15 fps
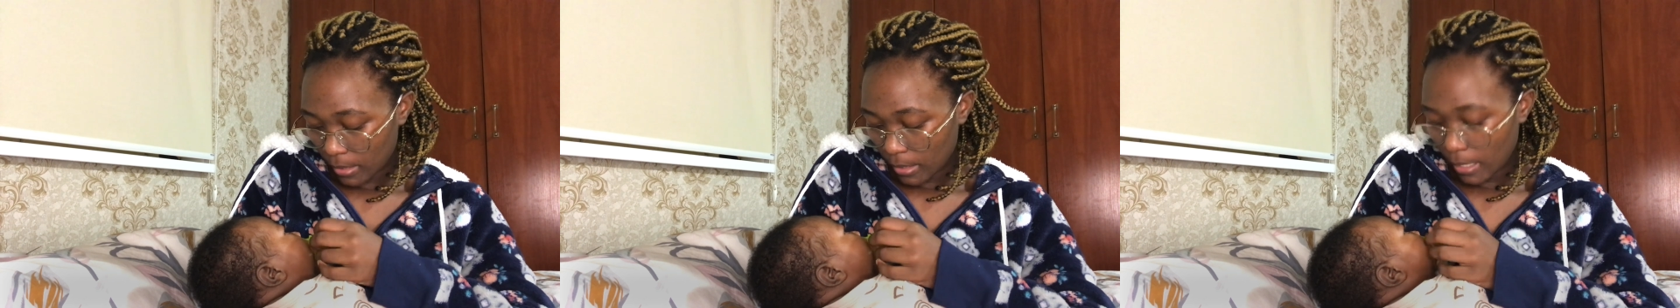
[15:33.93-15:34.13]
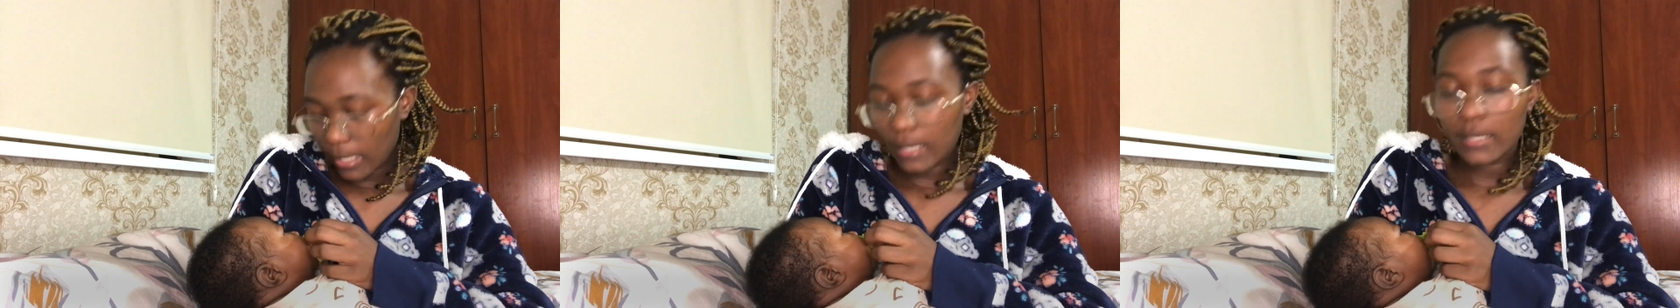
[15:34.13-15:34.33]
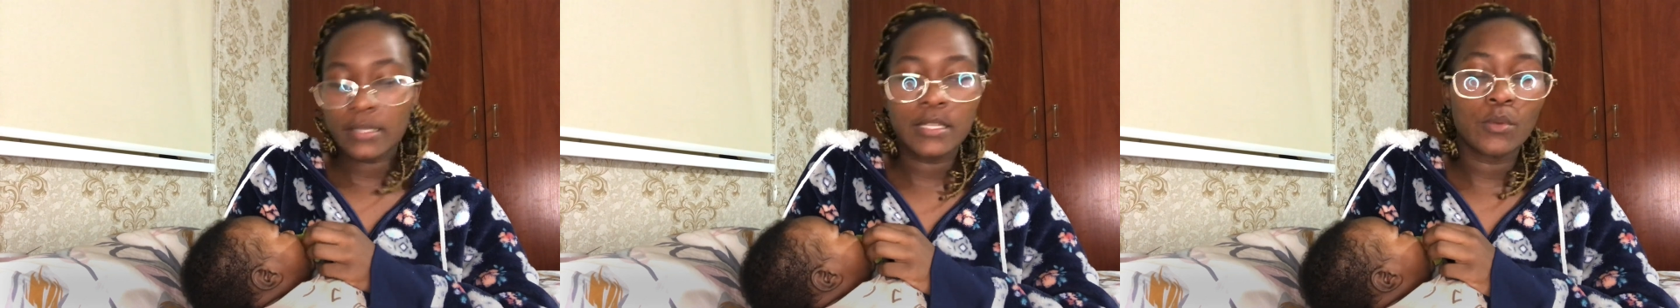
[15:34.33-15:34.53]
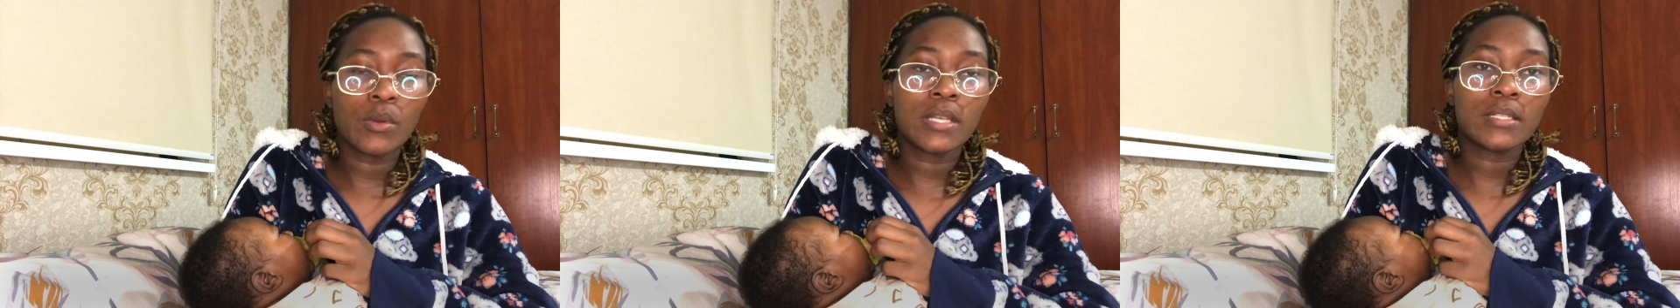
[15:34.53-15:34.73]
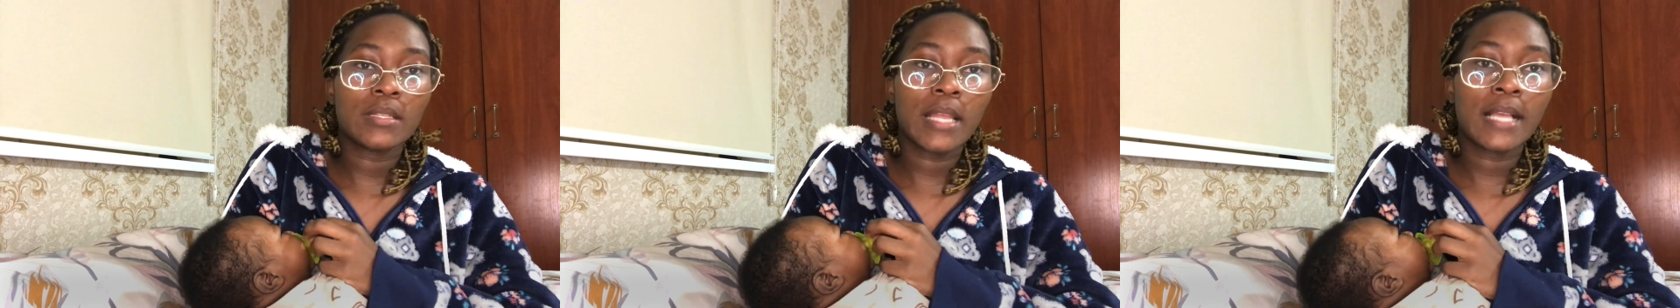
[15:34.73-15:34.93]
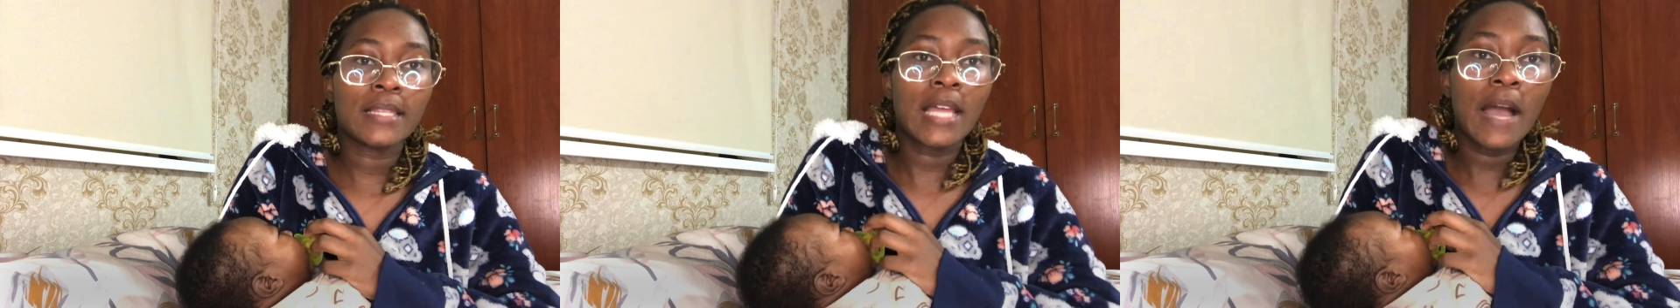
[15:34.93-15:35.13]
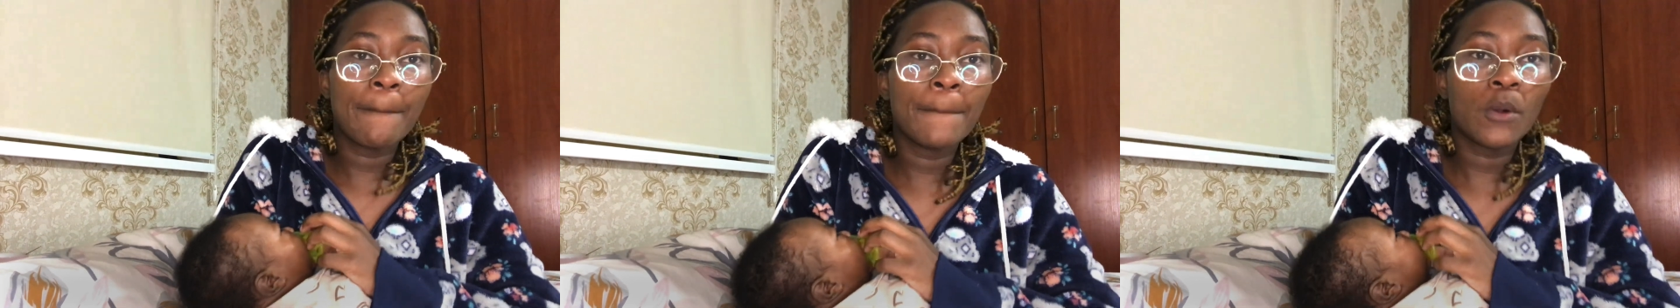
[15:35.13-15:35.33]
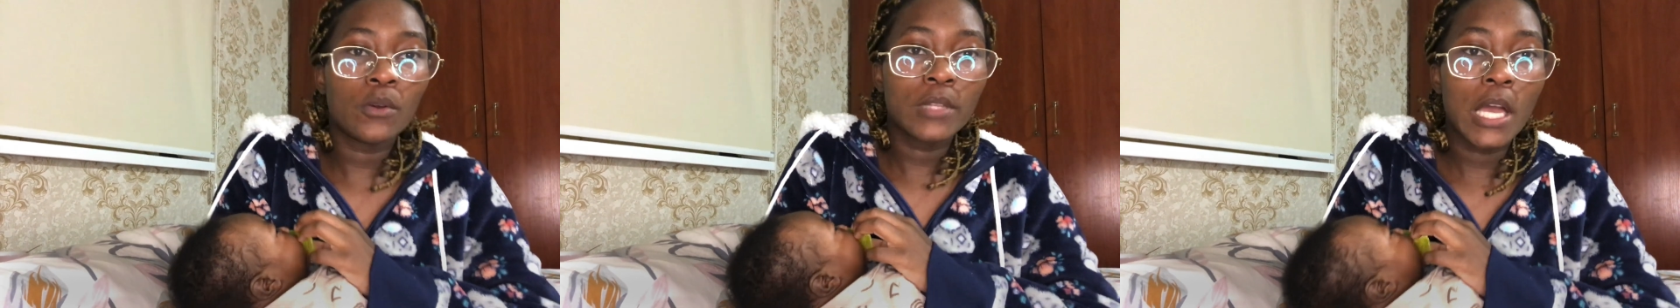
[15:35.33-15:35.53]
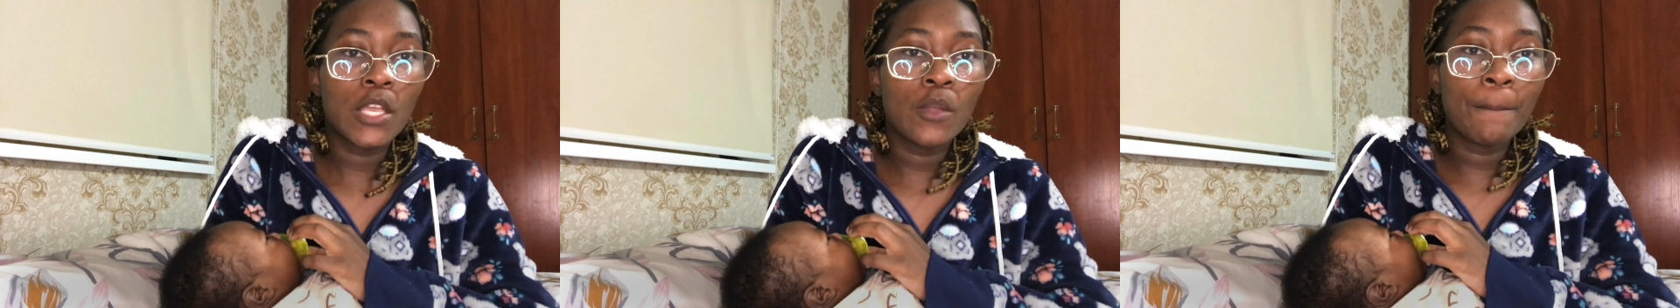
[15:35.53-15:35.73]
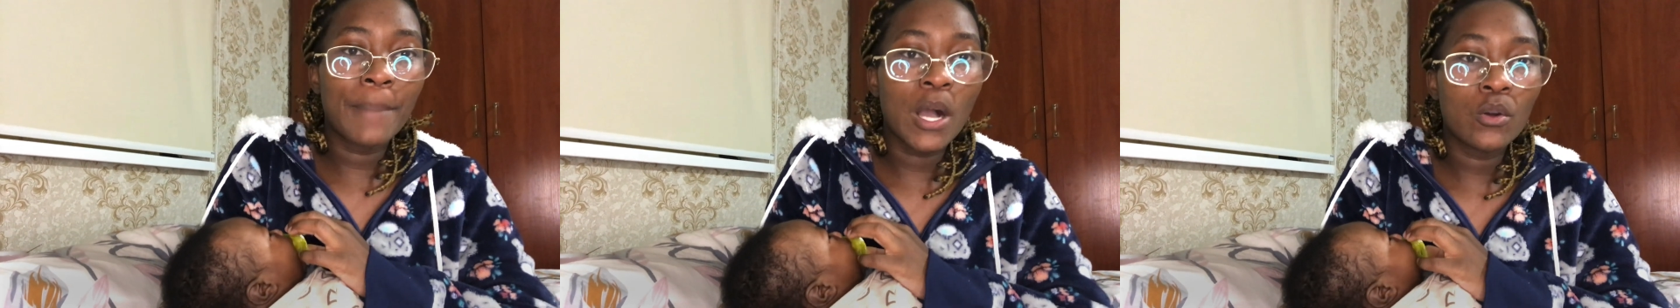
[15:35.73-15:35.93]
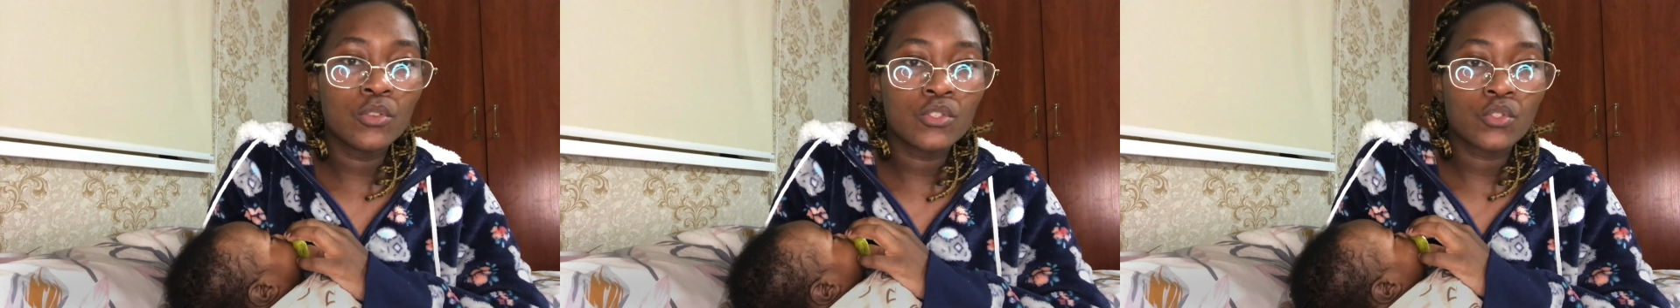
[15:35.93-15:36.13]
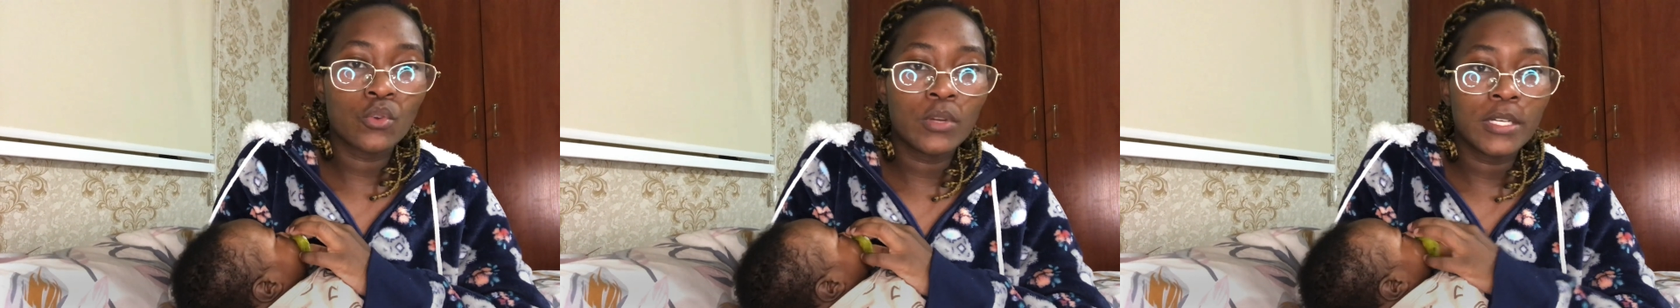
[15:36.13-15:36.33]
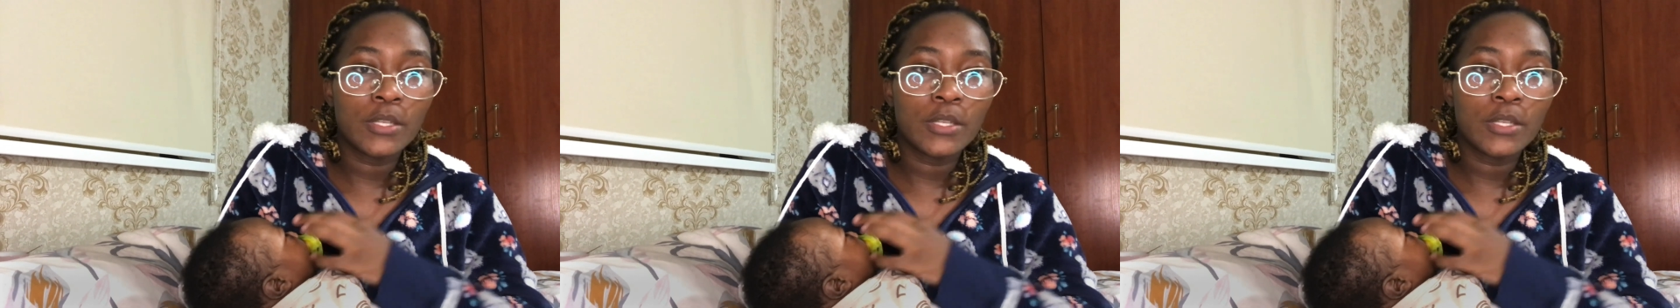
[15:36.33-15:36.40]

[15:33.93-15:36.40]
and there was like that ball that you bounce on.